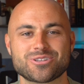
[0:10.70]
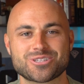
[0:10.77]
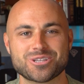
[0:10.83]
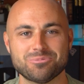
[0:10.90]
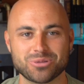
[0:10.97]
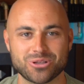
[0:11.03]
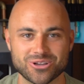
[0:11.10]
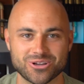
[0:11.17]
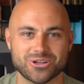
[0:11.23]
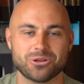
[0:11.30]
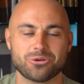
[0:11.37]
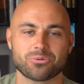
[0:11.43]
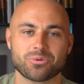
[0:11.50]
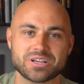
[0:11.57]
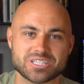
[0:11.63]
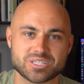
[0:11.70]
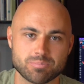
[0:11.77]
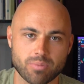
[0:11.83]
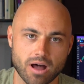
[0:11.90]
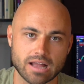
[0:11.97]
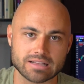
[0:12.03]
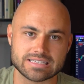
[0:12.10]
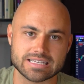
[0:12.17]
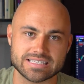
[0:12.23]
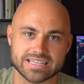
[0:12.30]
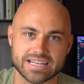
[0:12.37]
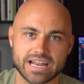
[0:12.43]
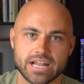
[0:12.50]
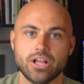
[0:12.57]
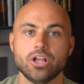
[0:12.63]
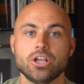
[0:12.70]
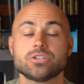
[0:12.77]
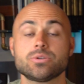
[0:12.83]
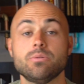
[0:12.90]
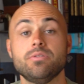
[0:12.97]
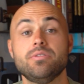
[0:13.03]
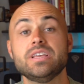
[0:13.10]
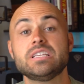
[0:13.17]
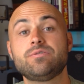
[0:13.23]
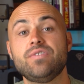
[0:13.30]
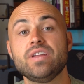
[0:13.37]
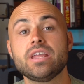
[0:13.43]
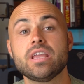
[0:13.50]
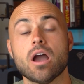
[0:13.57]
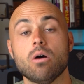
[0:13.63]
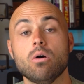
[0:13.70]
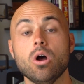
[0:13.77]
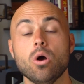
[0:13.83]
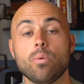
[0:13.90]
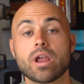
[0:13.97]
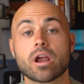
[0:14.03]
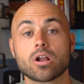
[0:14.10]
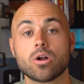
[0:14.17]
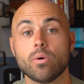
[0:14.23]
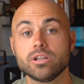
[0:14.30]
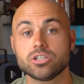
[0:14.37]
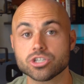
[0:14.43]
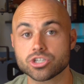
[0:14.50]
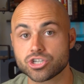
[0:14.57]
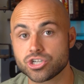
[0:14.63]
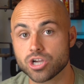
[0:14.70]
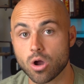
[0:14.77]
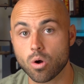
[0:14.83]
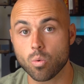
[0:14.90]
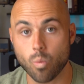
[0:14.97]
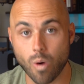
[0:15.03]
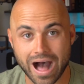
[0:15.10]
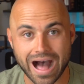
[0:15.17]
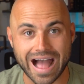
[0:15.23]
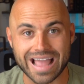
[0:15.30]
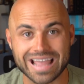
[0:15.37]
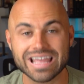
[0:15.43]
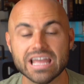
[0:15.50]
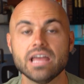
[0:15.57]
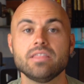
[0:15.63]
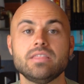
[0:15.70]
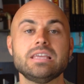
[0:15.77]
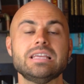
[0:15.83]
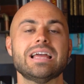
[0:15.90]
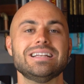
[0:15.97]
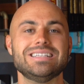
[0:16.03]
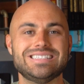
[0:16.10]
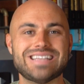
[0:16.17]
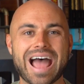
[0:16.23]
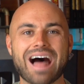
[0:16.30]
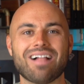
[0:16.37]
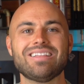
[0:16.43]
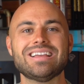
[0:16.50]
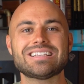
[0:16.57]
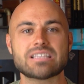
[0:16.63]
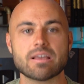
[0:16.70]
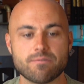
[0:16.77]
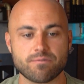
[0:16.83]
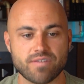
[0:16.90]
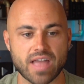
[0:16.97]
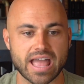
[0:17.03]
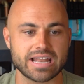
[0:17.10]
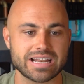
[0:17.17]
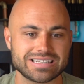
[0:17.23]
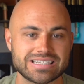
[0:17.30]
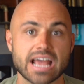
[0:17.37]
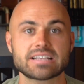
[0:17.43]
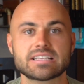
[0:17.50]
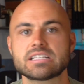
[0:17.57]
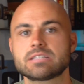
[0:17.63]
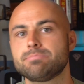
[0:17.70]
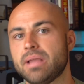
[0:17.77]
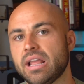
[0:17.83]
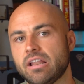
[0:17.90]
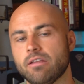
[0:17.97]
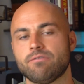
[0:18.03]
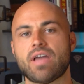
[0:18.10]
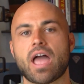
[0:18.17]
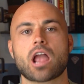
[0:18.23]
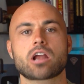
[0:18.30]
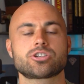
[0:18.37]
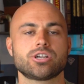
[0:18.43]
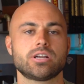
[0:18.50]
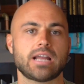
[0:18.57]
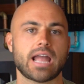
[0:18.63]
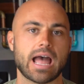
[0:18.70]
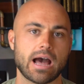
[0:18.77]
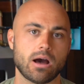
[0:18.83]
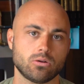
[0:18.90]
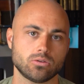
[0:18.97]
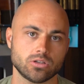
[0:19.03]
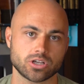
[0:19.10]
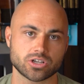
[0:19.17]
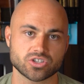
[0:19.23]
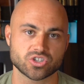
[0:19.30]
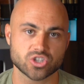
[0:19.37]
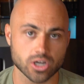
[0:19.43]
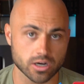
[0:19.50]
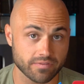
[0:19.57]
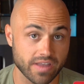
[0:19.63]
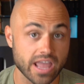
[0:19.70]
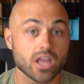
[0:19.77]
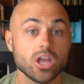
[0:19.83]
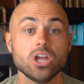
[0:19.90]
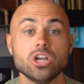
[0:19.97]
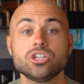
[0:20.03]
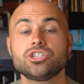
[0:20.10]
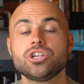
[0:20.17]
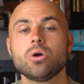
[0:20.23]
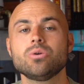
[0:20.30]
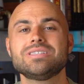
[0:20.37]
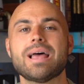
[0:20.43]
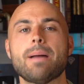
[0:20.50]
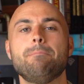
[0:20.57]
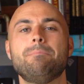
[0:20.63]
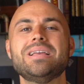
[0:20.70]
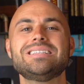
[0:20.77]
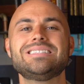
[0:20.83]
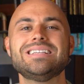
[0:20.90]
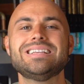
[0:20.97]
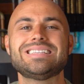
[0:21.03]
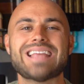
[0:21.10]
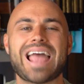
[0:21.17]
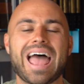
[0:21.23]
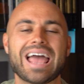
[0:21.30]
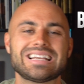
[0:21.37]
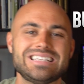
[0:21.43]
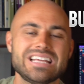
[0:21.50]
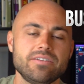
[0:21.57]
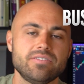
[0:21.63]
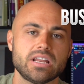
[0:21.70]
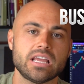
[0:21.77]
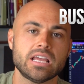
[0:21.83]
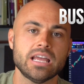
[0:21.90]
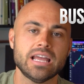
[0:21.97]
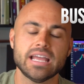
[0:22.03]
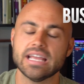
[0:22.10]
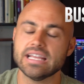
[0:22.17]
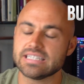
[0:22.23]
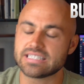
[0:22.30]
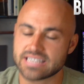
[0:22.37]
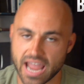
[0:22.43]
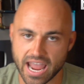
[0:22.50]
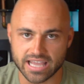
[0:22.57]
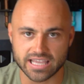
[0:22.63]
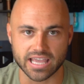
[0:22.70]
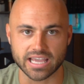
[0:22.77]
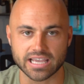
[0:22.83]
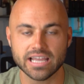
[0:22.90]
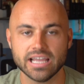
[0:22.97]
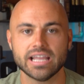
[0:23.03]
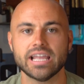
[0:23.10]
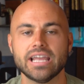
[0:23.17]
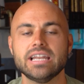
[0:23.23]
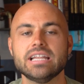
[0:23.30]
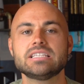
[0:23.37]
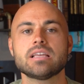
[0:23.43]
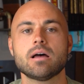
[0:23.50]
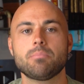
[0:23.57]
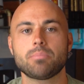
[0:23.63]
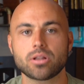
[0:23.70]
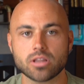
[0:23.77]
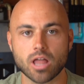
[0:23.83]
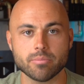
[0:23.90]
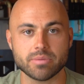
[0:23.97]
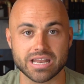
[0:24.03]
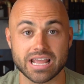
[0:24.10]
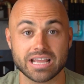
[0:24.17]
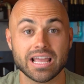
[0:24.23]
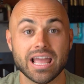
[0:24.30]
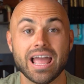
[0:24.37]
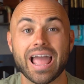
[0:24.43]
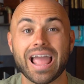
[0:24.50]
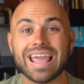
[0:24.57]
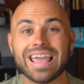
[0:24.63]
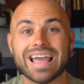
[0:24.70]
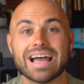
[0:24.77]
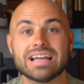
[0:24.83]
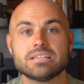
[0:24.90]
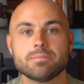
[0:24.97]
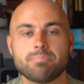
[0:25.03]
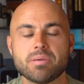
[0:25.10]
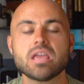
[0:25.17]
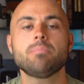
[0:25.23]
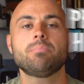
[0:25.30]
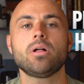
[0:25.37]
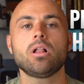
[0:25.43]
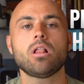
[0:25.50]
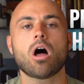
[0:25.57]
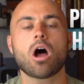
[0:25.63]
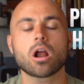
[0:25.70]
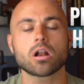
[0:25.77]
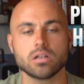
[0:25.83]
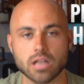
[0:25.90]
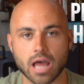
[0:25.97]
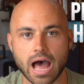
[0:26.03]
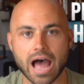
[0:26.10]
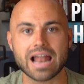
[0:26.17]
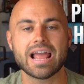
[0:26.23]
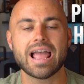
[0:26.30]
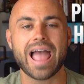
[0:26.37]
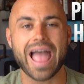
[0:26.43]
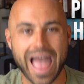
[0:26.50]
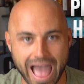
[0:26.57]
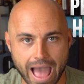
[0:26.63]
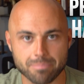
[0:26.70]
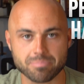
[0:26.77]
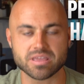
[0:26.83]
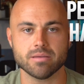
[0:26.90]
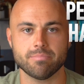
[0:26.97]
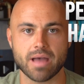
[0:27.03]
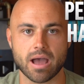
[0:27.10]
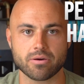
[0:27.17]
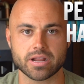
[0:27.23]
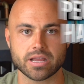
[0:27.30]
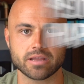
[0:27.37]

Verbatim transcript: some good responses in it. So in this video, we are going to show why the Dallas Fed Texas Manufacturing Outlook Survey shows that business activity is tanking, it is plummeting, and people are not happy about